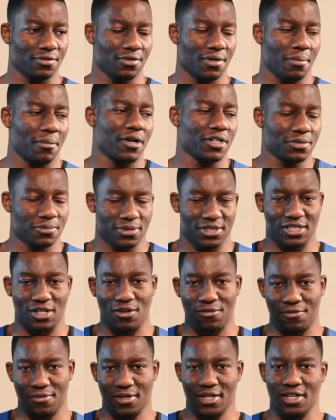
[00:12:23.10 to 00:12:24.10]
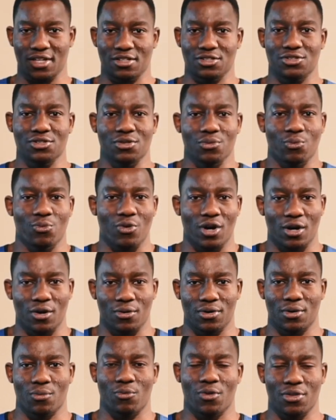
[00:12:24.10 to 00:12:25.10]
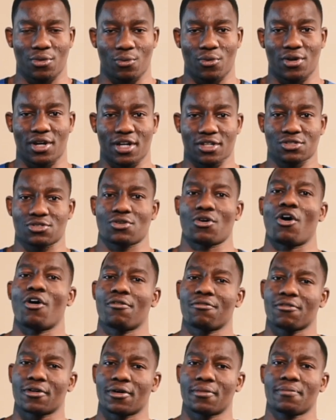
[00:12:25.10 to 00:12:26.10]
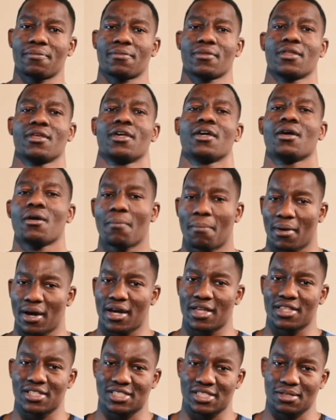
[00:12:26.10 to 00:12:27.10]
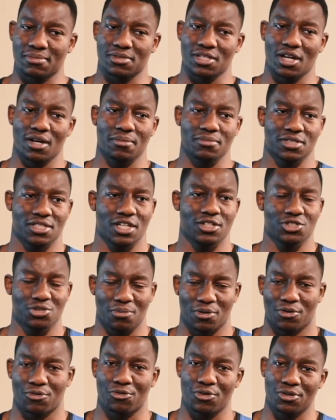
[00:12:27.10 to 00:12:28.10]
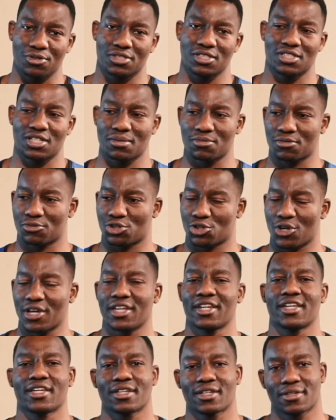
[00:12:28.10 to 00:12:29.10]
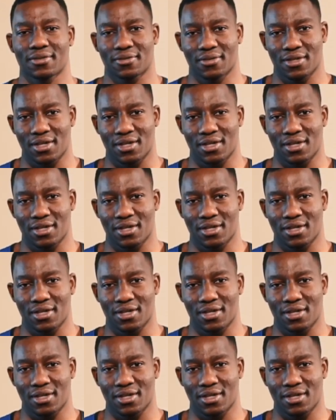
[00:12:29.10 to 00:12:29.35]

immerse myself into the world and what the world has to offer, but at the same time staying to my roots in terms of training.